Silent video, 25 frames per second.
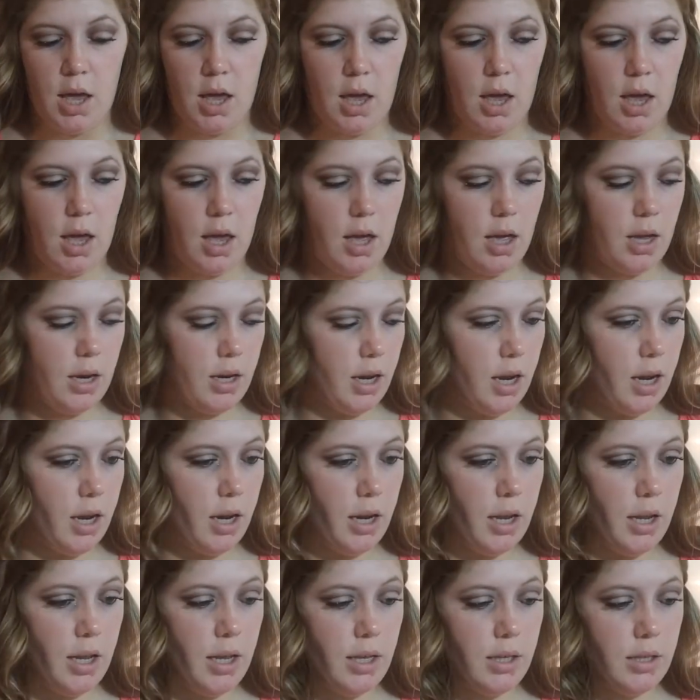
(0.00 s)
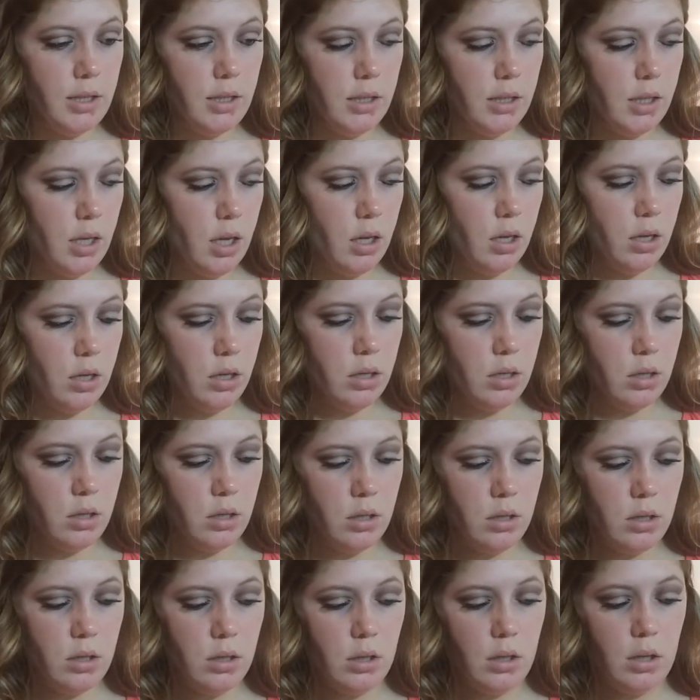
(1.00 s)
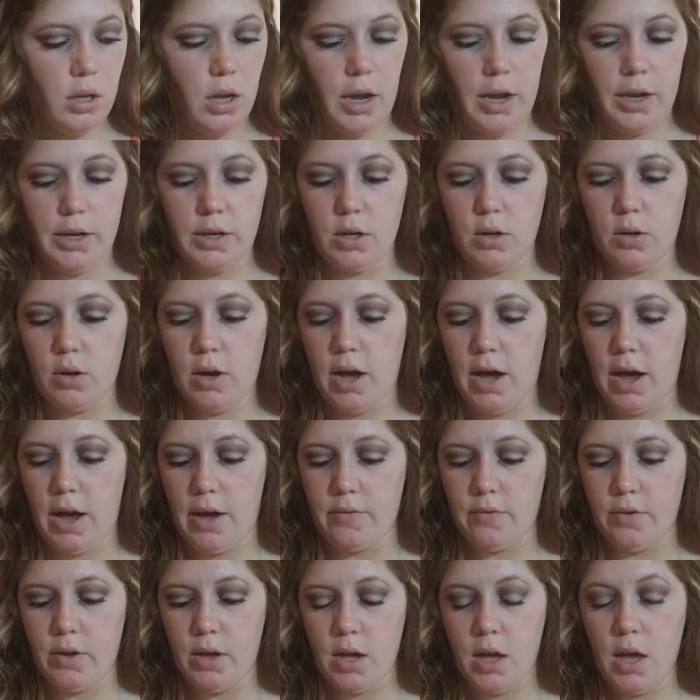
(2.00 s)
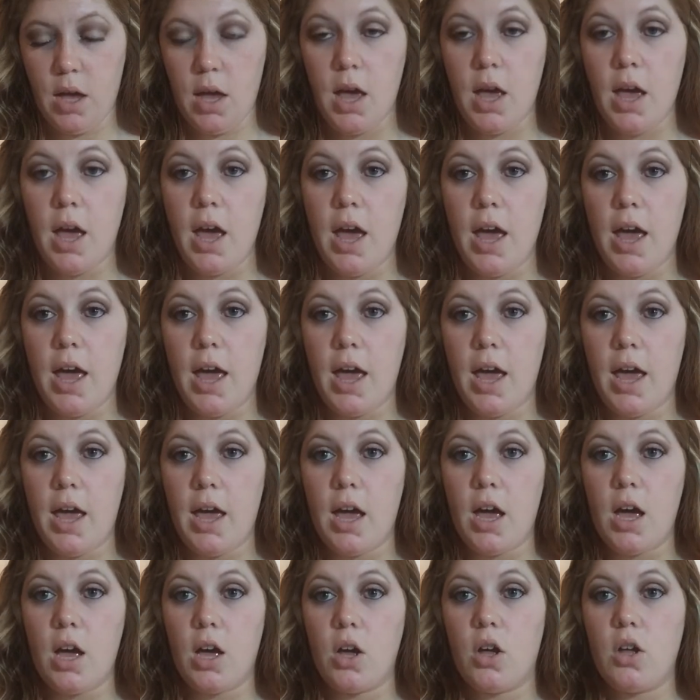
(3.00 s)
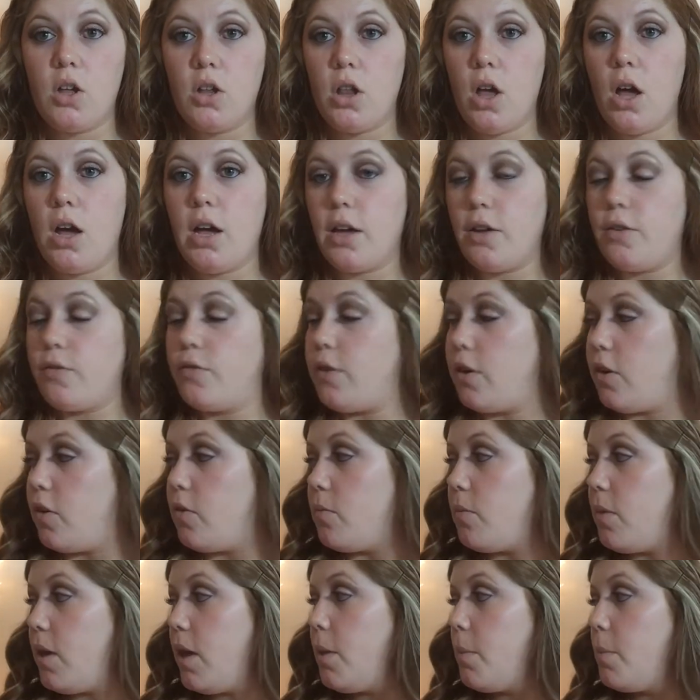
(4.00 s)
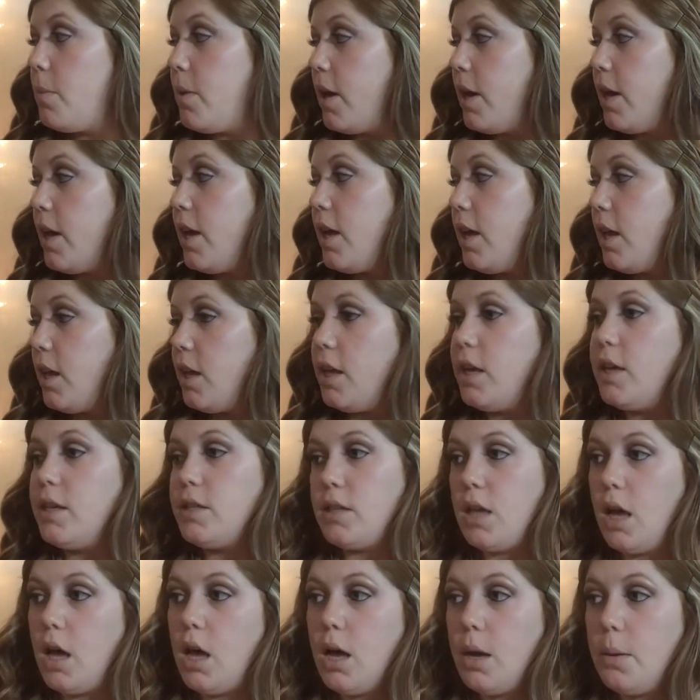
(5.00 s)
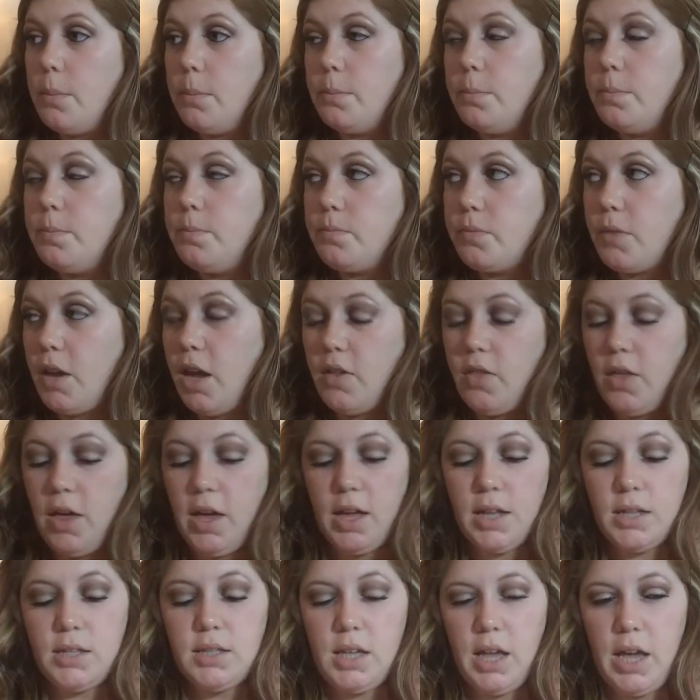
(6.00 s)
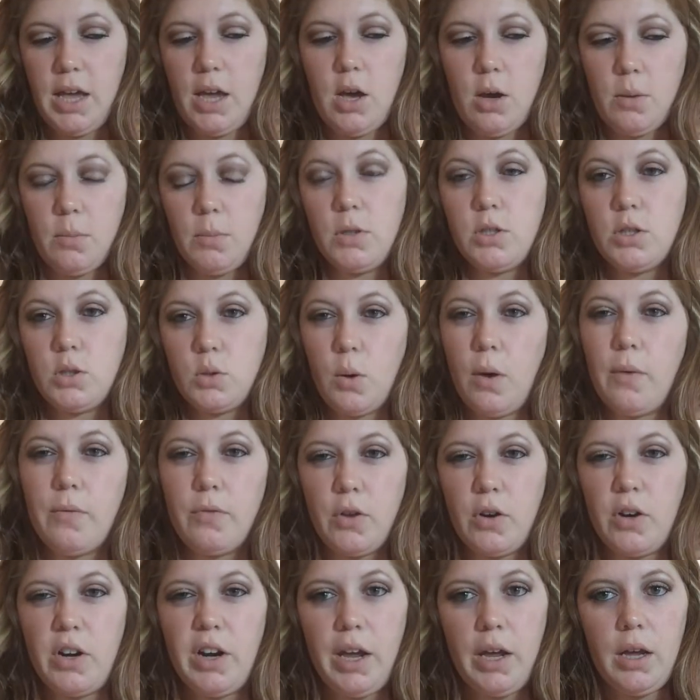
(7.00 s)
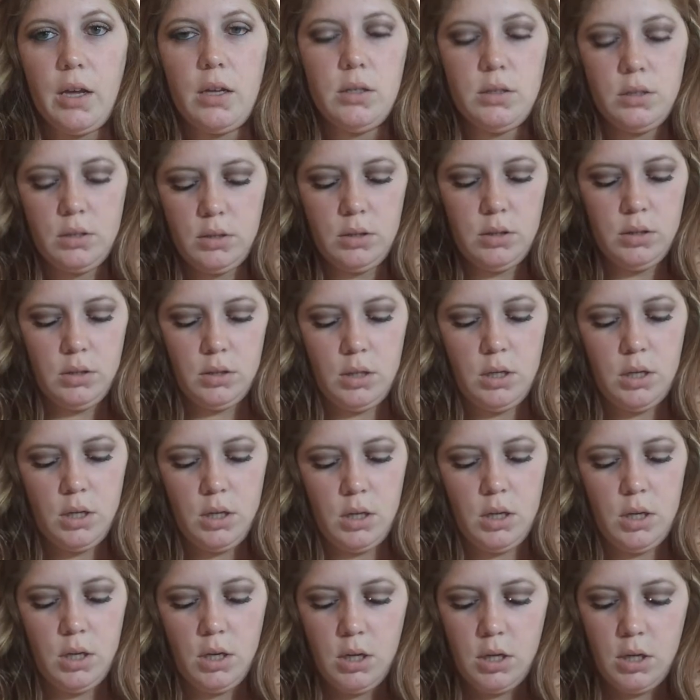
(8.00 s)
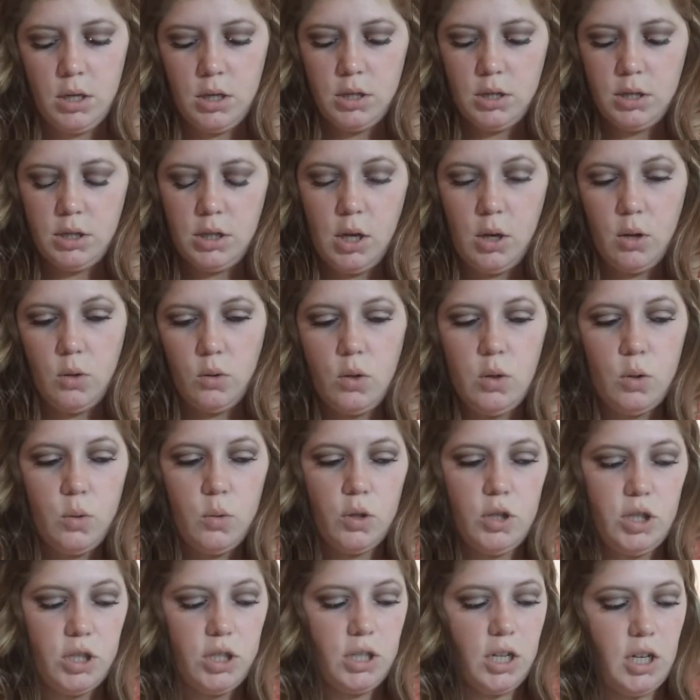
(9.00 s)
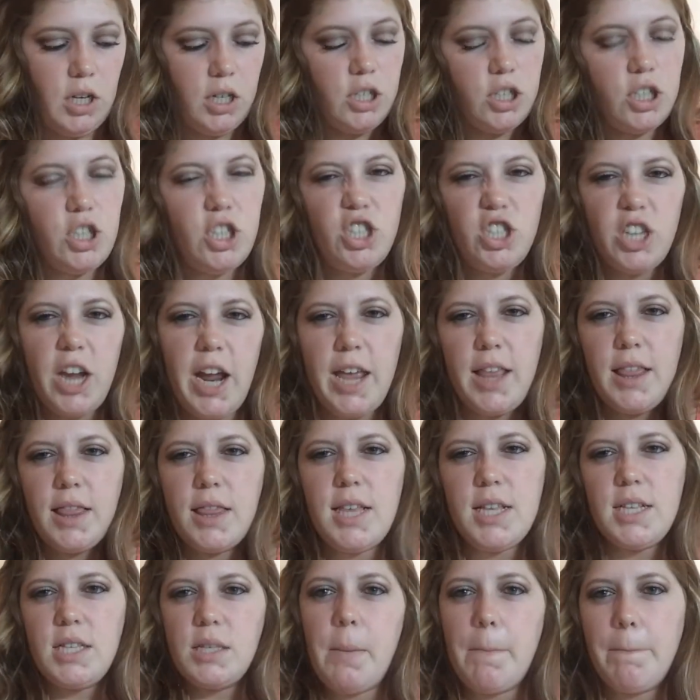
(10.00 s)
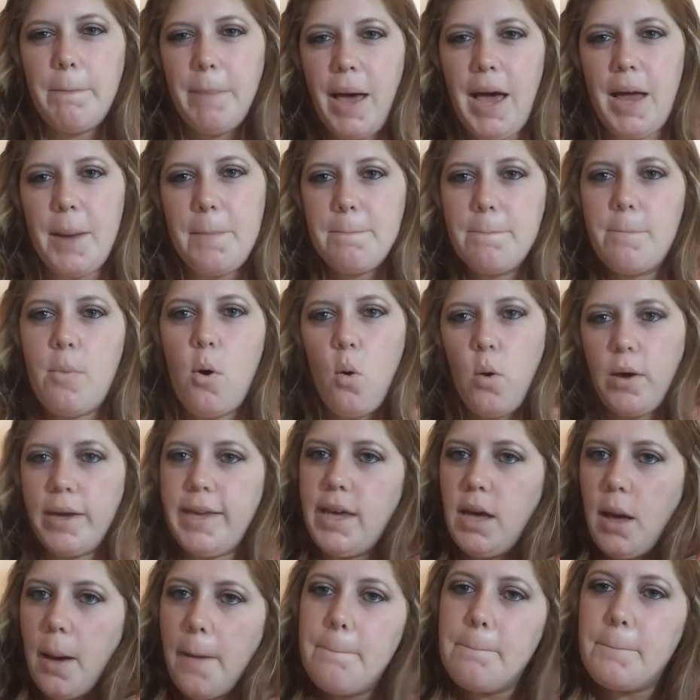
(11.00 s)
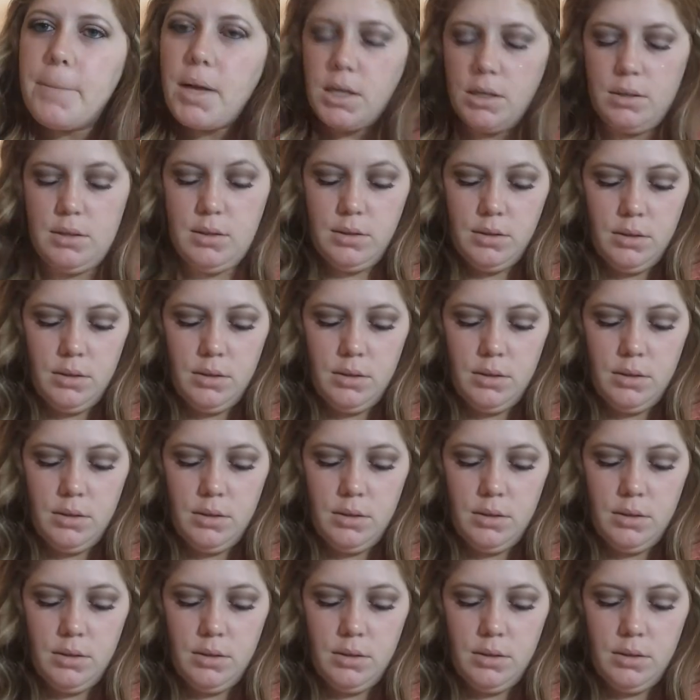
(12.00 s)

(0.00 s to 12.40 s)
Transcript: and it is, I don't have a clock in front of me, but it is, I think it's like almost 12:30. So we're just going to shake this bad boy up.